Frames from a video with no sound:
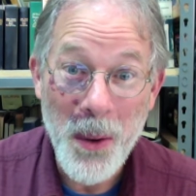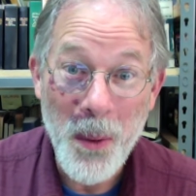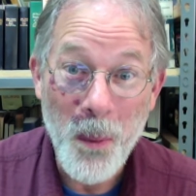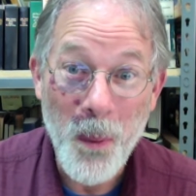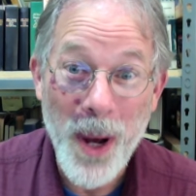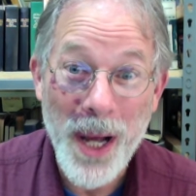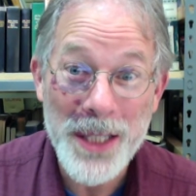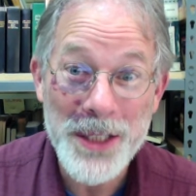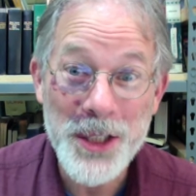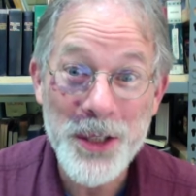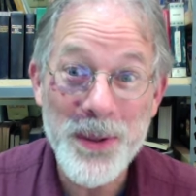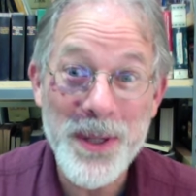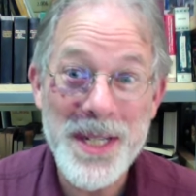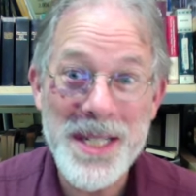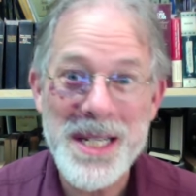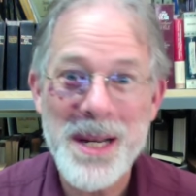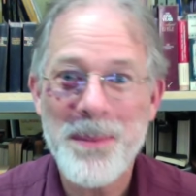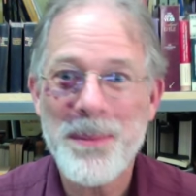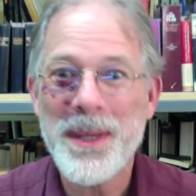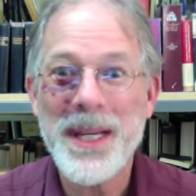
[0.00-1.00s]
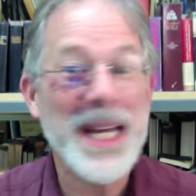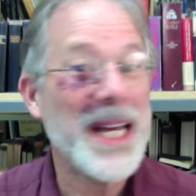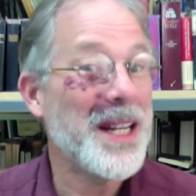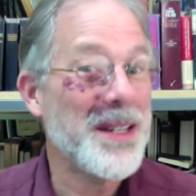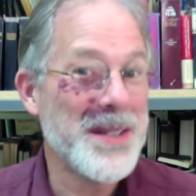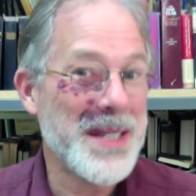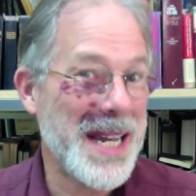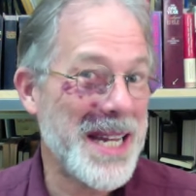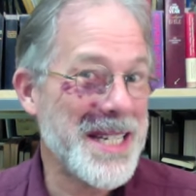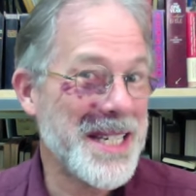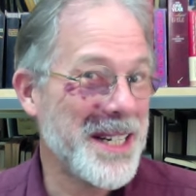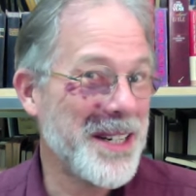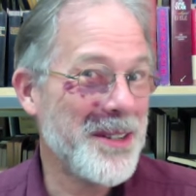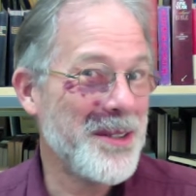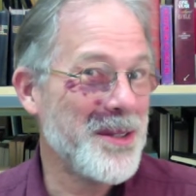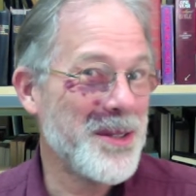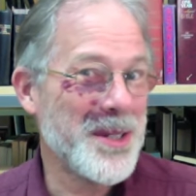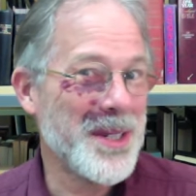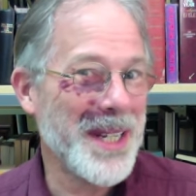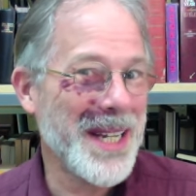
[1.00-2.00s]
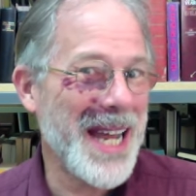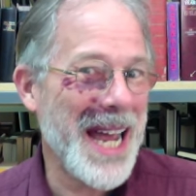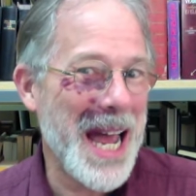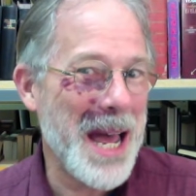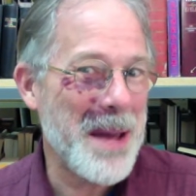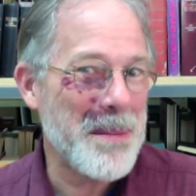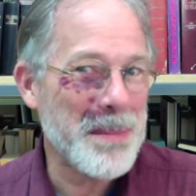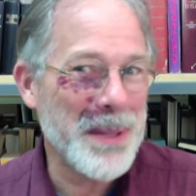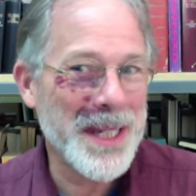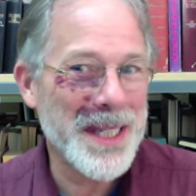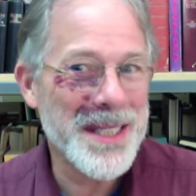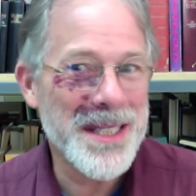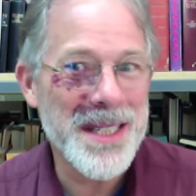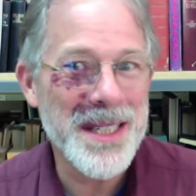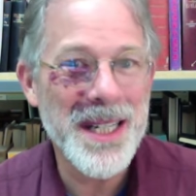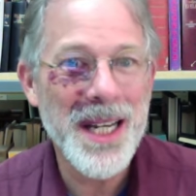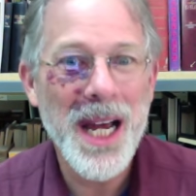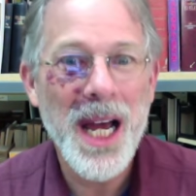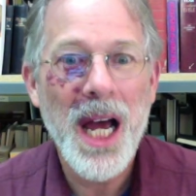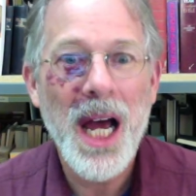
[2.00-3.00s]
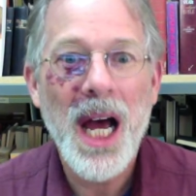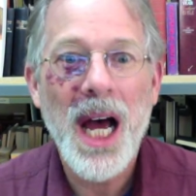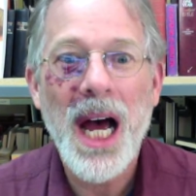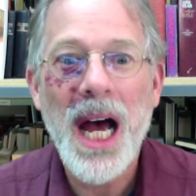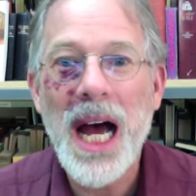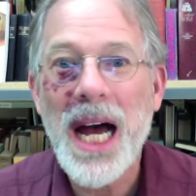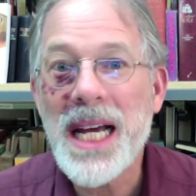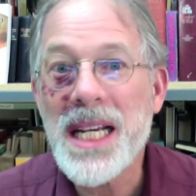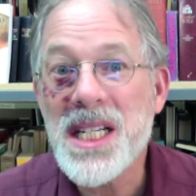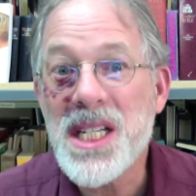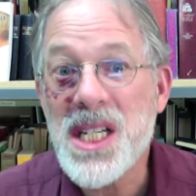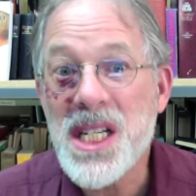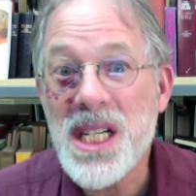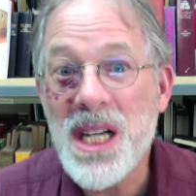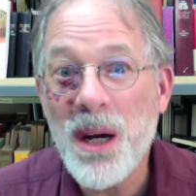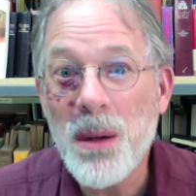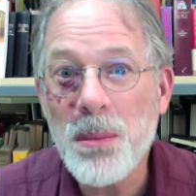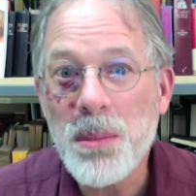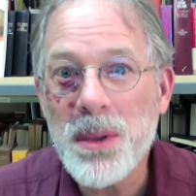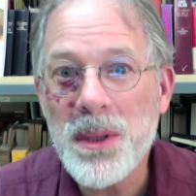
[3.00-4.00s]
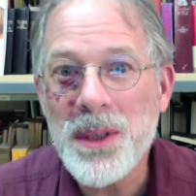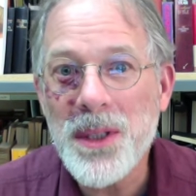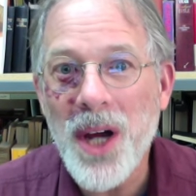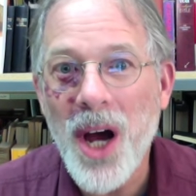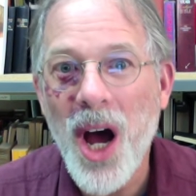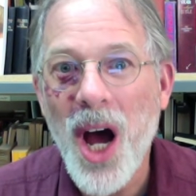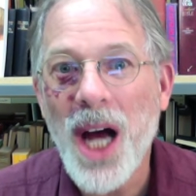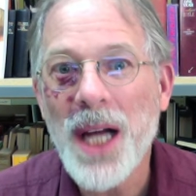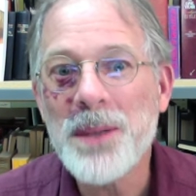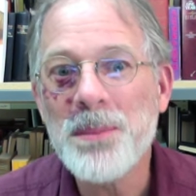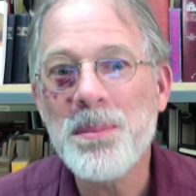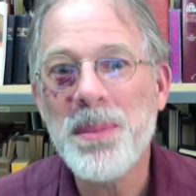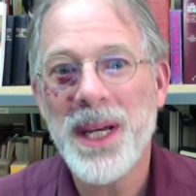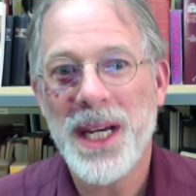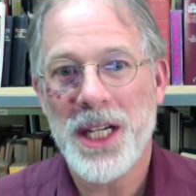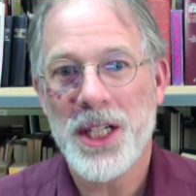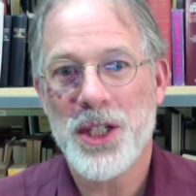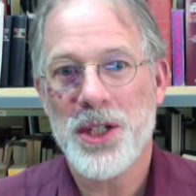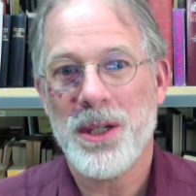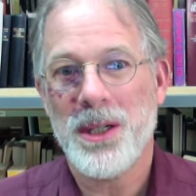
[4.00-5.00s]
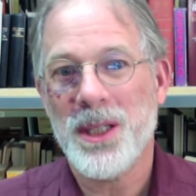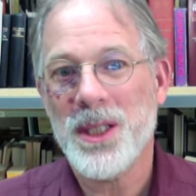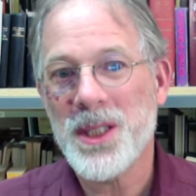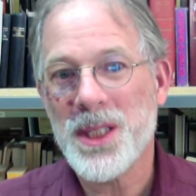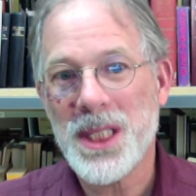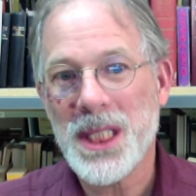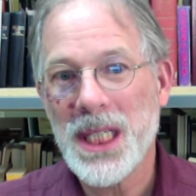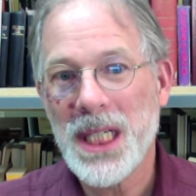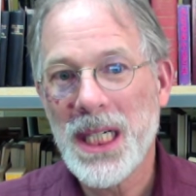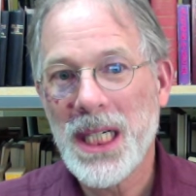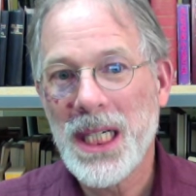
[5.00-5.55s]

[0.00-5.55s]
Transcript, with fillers: while doing something else, as it usually happens, I stumbled on pictures